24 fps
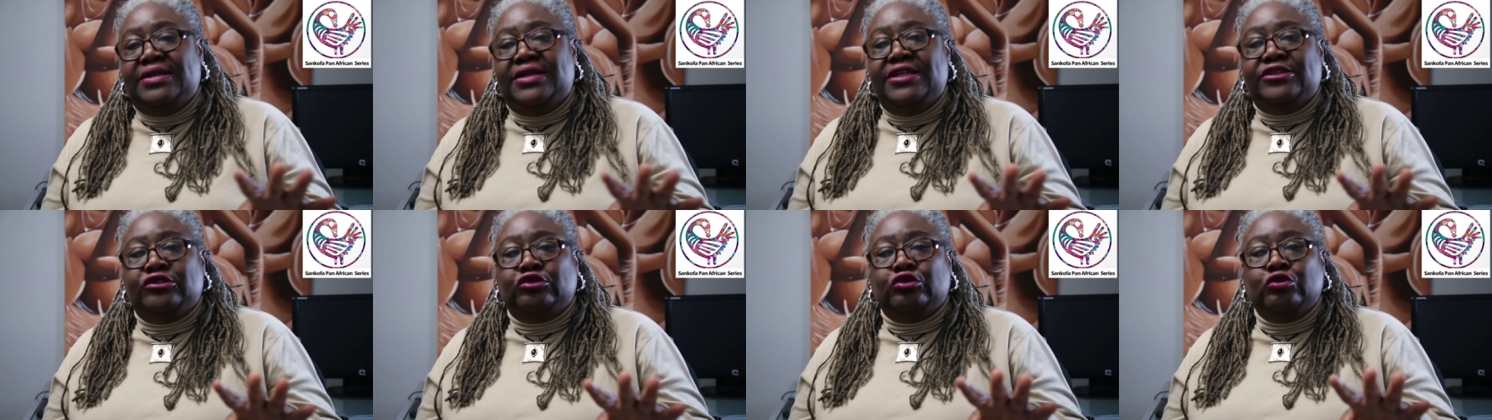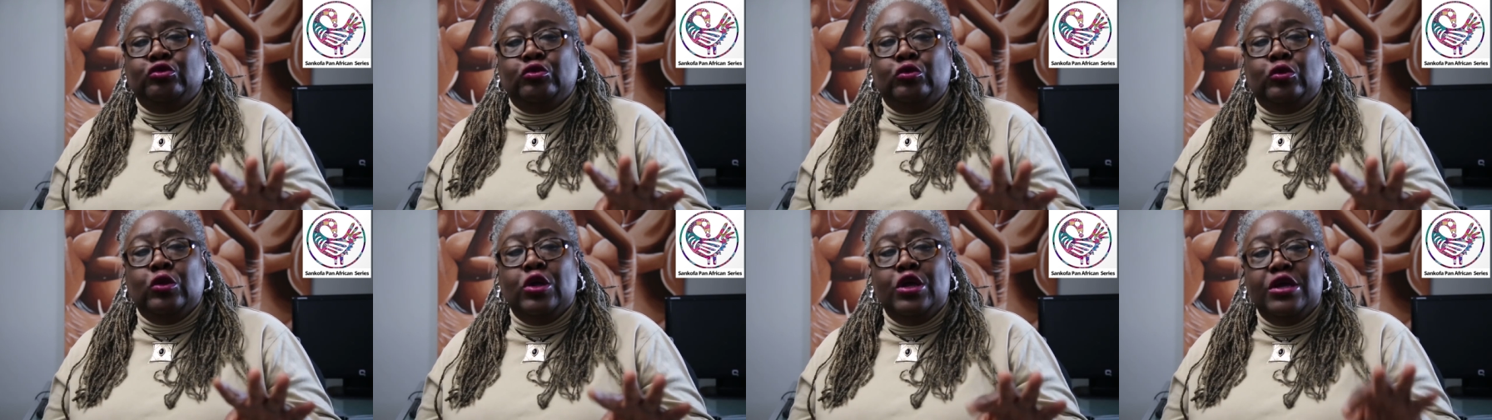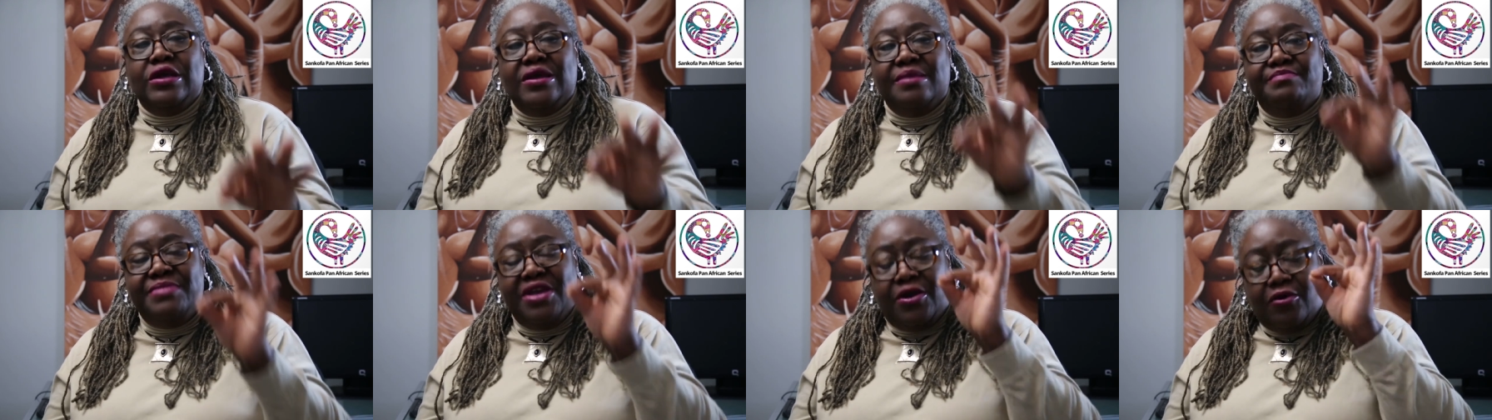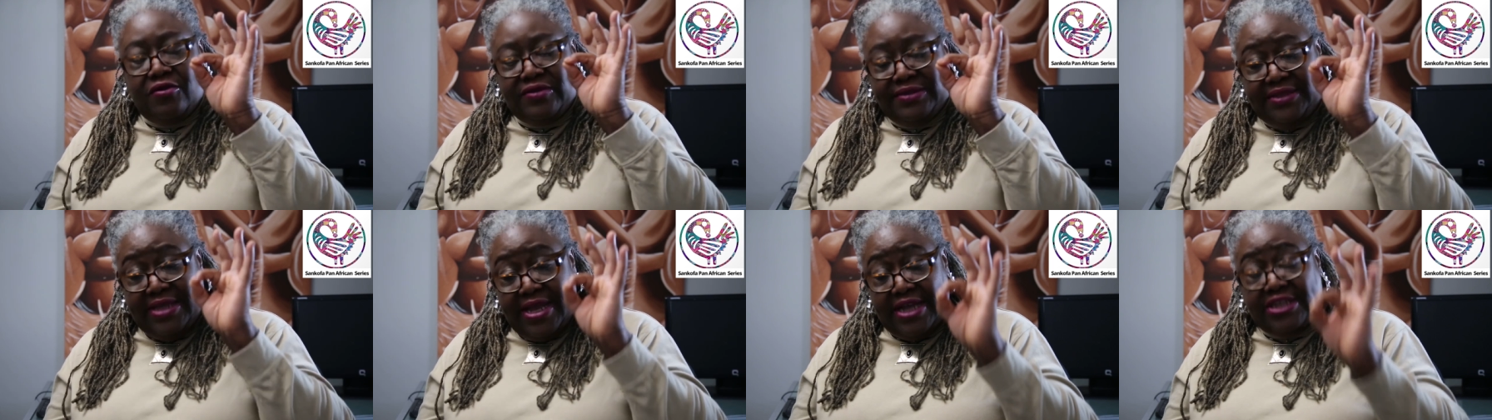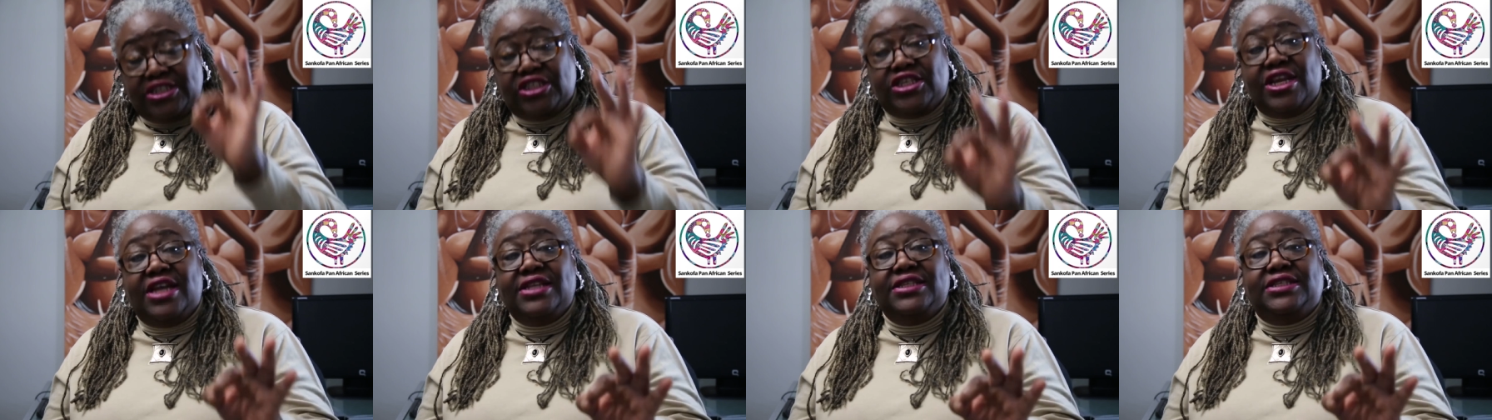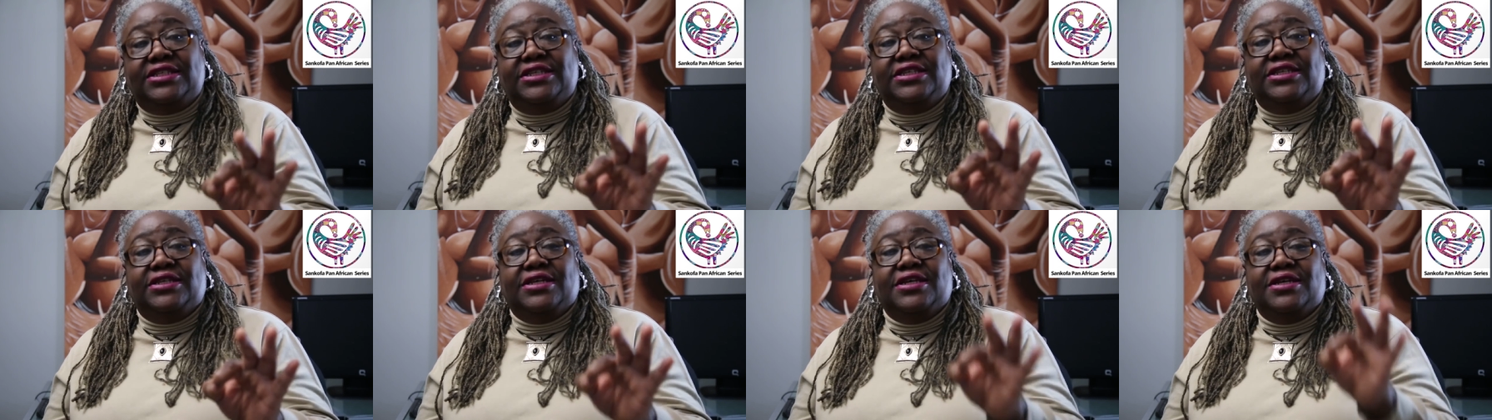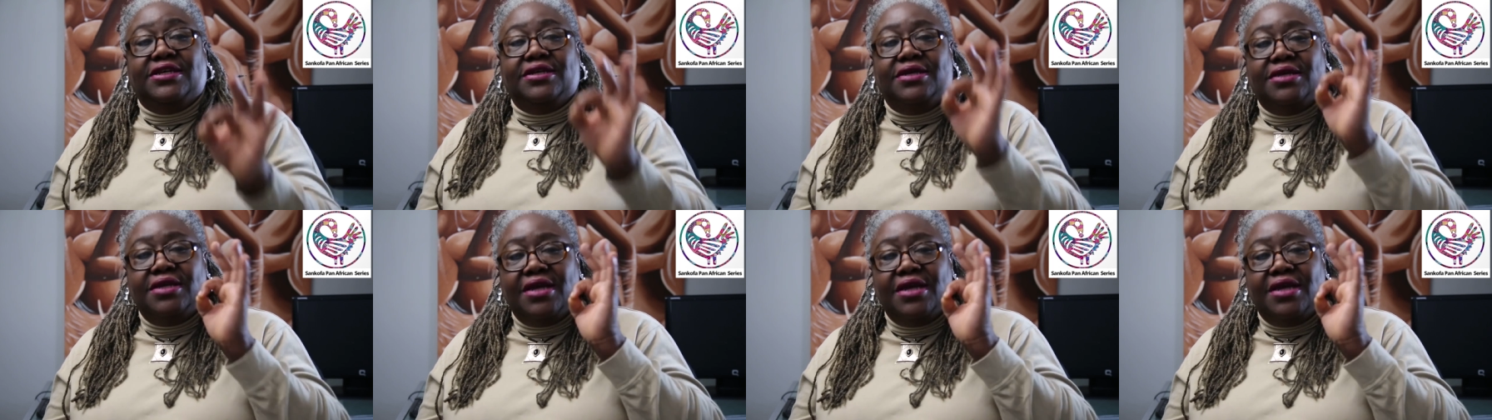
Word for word: the stool because the Ashanti